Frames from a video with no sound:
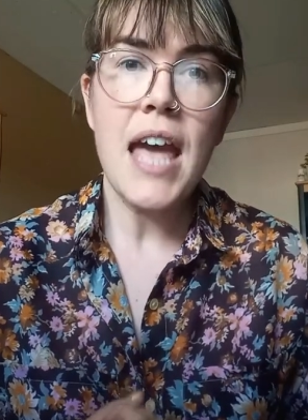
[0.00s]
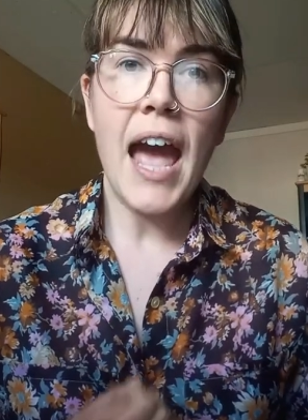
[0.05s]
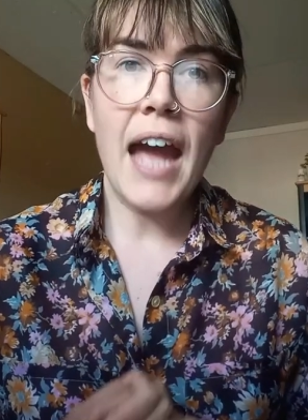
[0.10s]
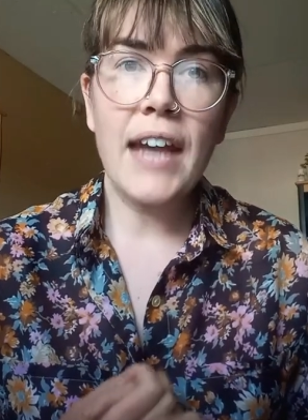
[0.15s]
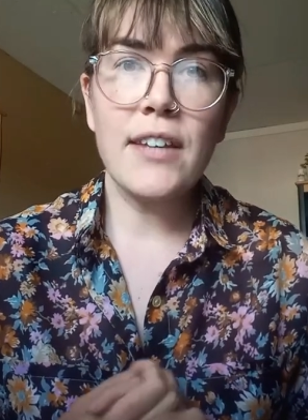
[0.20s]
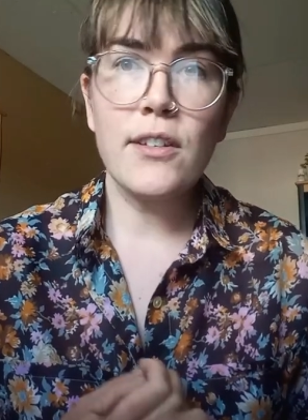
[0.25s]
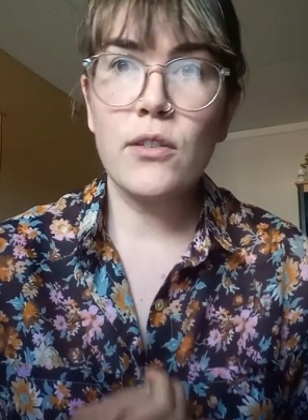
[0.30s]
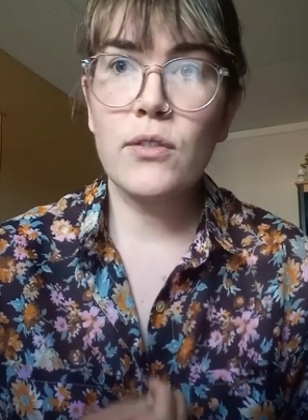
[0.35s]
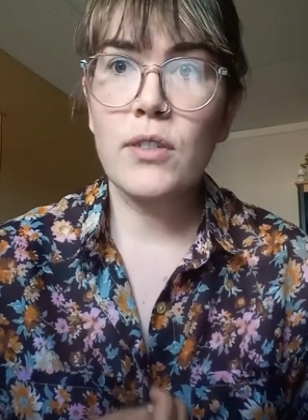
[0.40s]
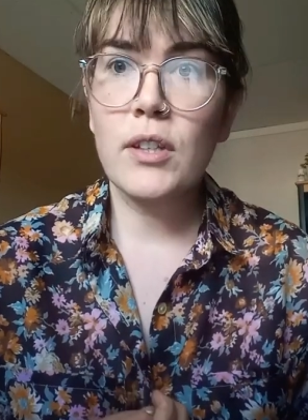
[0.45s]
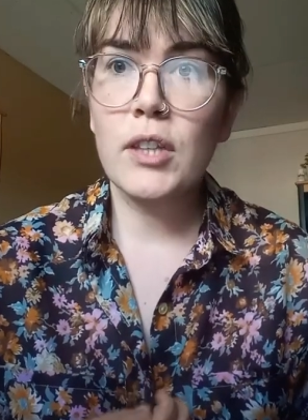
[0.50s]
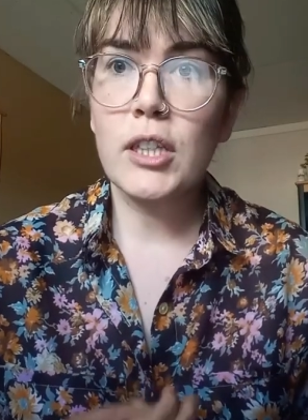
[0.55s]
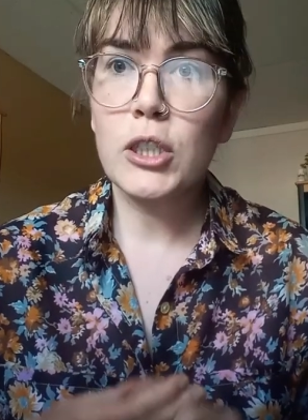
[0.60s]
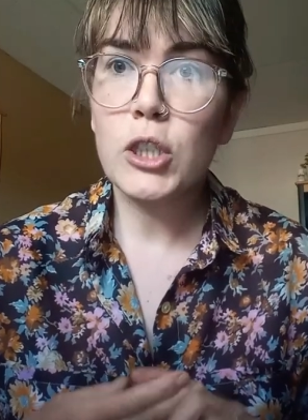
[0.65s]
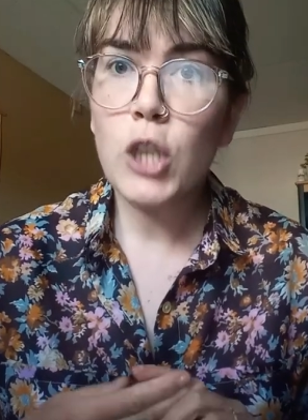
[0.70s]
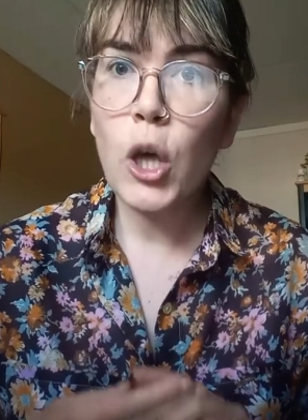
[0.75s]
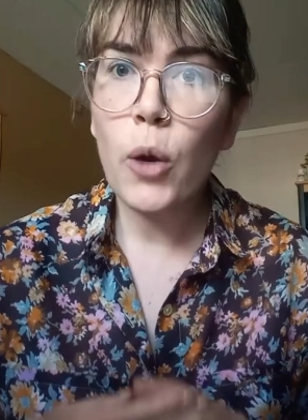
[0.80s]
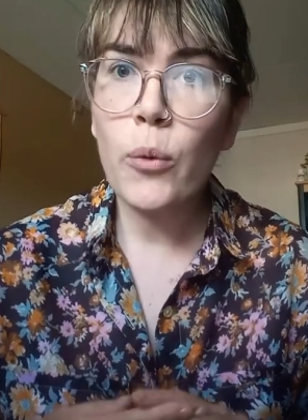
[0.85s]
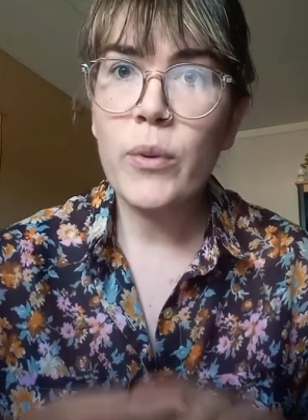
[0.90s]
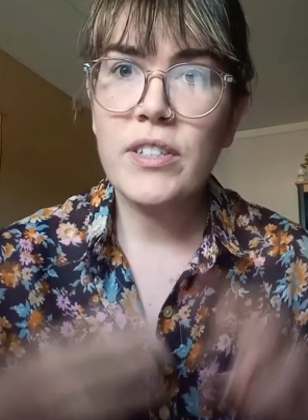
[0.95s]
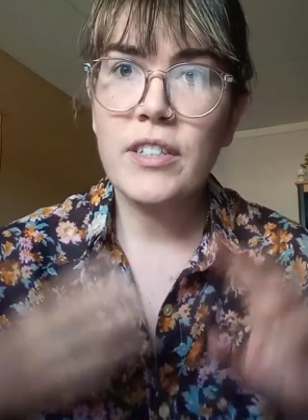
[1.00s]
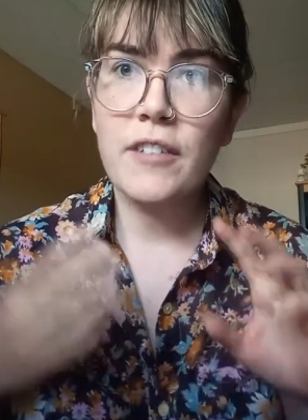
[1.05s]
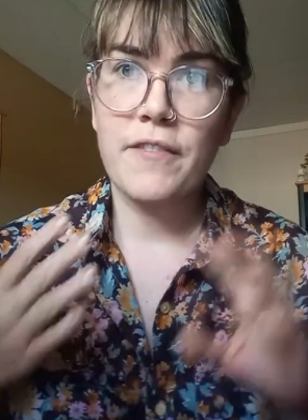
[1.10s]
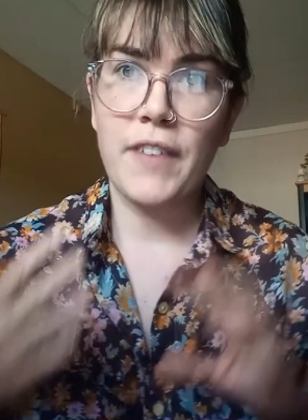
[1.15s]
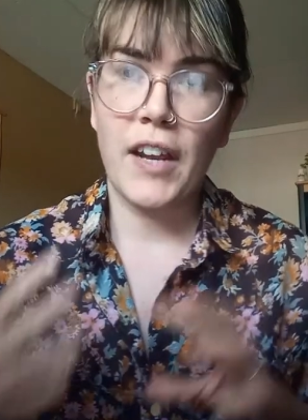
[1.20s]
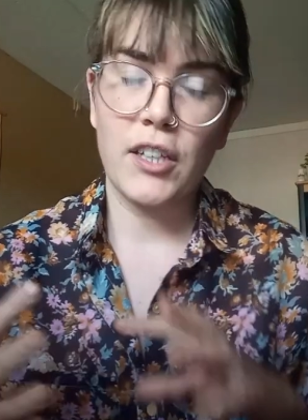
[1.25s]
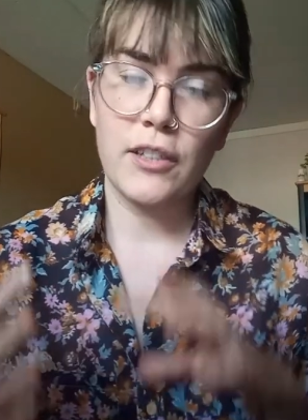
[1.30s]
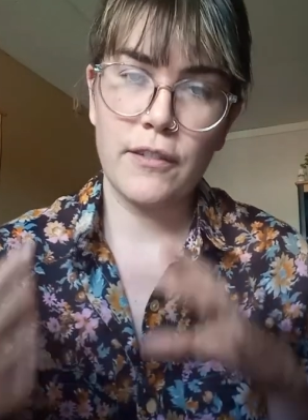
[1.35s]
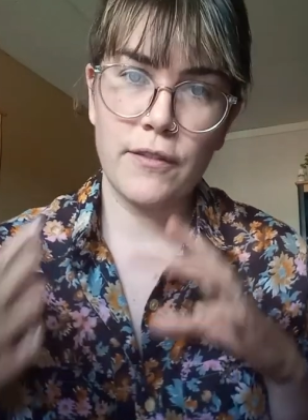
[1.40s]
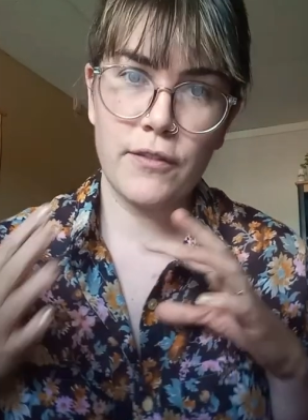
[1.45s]
and using the lowest
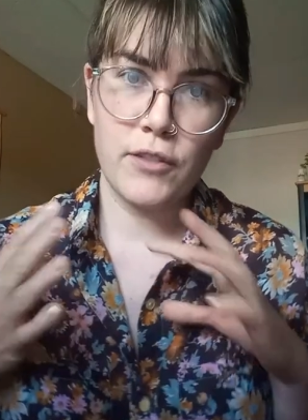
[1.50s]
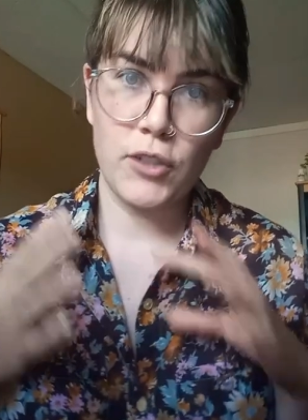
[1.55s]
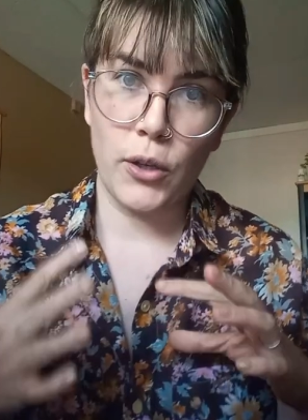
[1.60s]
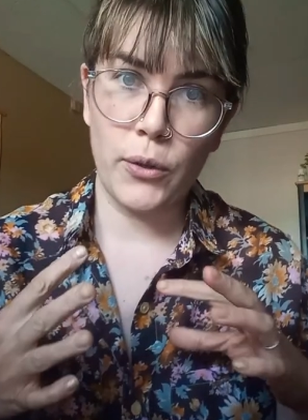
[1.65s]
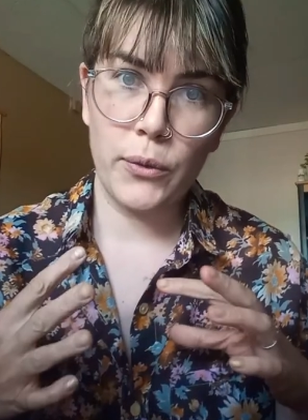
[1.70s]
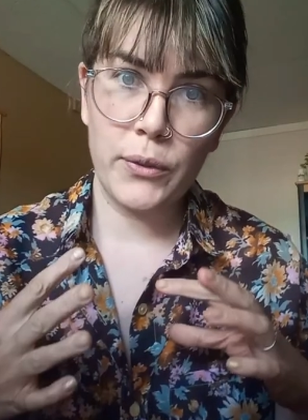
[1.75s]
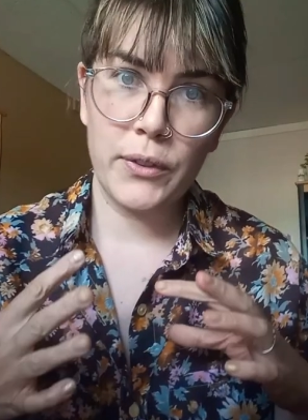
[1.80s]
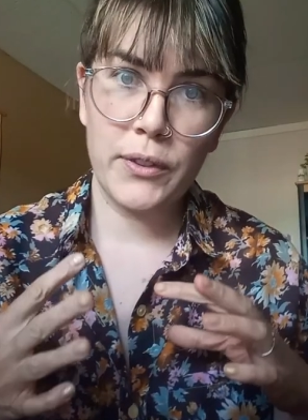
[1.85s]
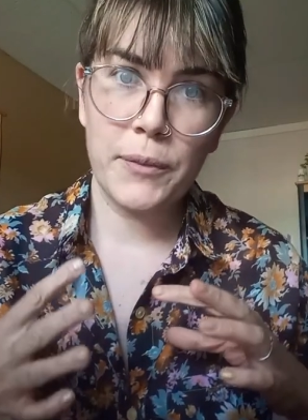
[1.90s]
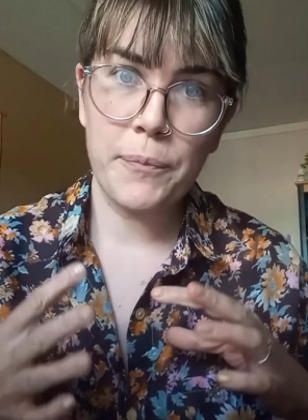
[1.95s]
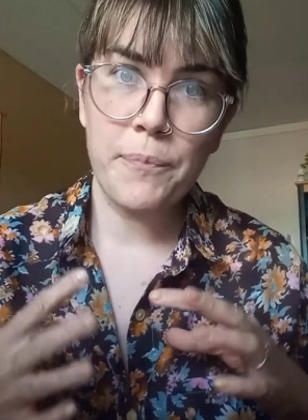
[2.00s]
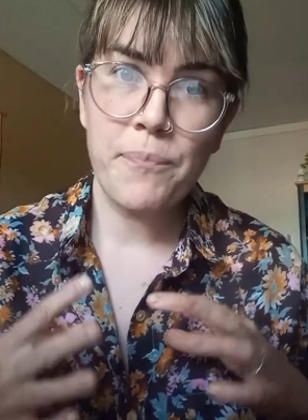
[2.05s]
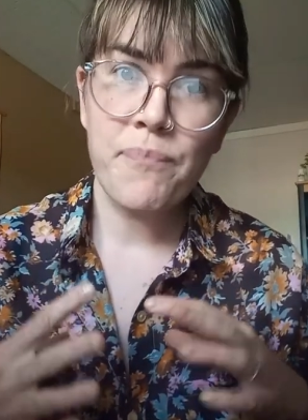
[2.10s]
effective dose.